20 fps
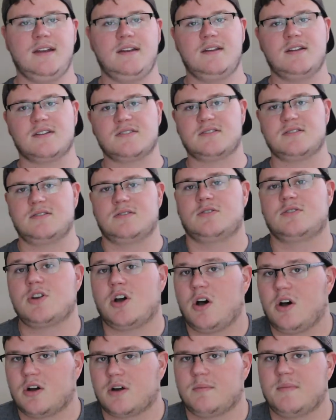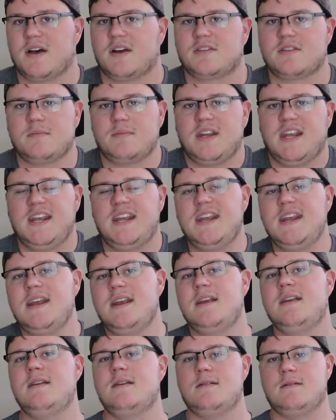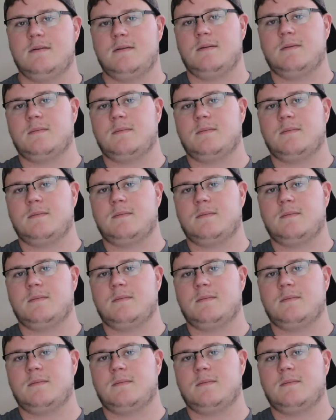doesn't talk about them. He